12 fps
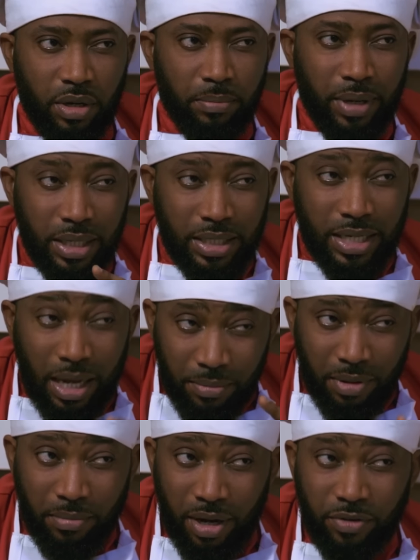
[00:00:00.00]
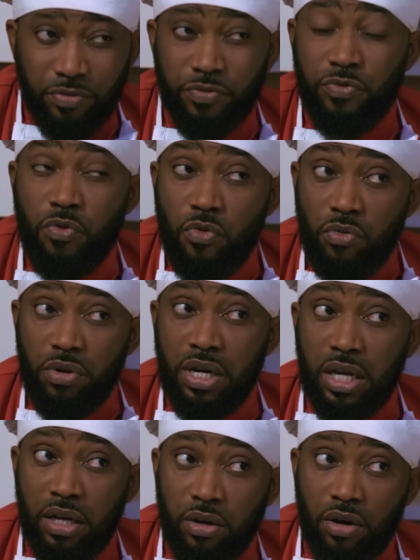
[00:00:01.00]
But by the time the man
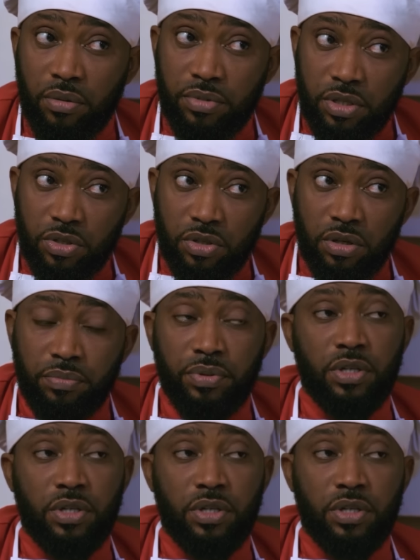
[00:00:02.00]
fully comes into the